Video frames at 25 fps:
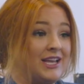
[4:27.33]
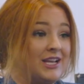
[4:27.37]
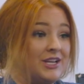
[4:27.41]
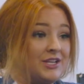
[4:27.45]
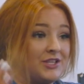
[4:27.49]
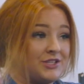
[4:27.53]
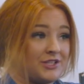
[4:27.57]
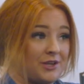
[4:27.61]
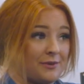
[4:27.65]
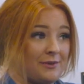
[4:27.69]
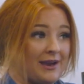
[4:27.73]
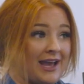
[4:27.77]

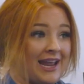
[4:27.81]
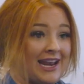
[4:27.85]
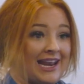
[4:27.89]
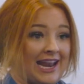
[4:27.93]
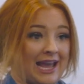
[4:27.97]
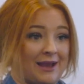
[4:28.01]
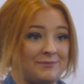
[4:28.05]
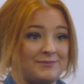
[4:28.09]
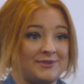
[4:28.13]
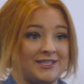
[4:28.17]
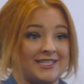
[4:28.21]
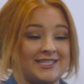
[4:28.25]
So our
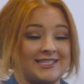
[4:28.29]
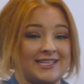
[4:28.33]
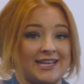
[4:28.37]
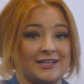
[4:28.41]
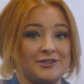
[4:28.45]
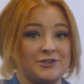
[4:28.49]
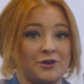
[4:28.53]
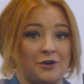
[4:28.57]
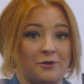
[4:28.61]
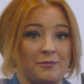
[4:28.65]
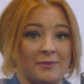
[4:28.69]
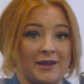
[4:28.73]
labs are
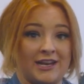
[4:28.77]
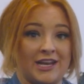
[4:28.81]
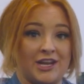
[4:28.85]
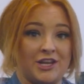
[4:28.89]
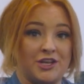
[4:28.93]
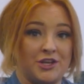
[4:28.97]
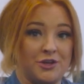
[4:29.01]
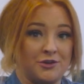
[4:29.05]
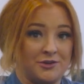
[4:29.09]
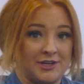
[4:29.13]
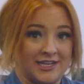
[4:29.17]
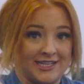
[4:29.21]
set up in a
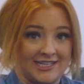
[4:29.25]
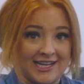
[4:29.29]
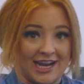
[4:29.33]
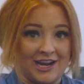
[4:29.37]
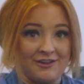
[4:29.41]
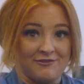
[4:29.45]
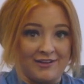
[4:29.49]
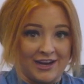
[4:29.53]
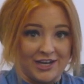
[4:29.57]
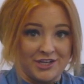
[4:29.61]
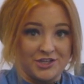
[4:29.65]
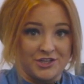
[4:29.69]

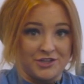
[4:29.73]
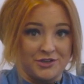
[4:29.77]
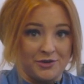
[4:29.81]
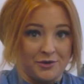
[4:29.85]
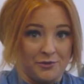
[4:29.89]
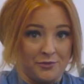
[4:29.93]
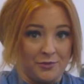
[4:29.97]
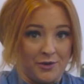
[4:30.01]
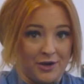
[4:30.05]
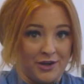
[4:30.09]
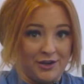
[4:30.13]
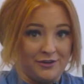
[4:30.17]

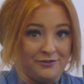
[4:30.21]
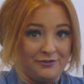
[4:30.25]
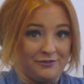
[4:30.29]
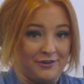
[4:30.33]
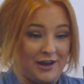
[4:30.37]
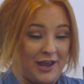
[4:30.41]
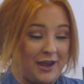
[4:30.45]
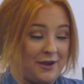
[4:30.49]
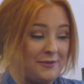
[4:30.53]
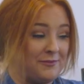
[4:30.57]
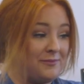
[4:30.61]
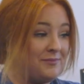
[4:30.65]
unidirectional
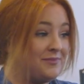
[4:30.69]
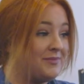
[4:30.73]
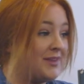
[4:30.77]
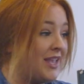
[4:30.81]
workflow.